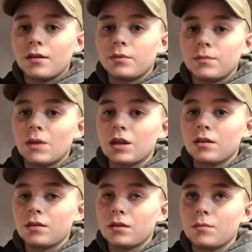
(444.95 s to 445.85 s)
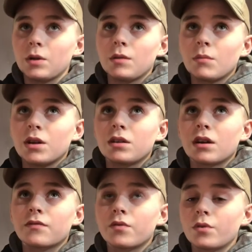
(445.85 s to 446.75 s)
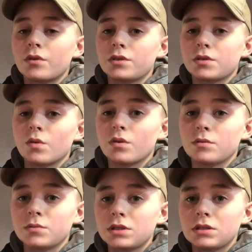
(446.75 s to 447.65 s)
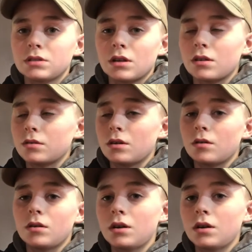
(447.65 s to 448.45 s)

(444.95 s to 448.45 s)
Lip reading: We might have got 4 storms, I don't know.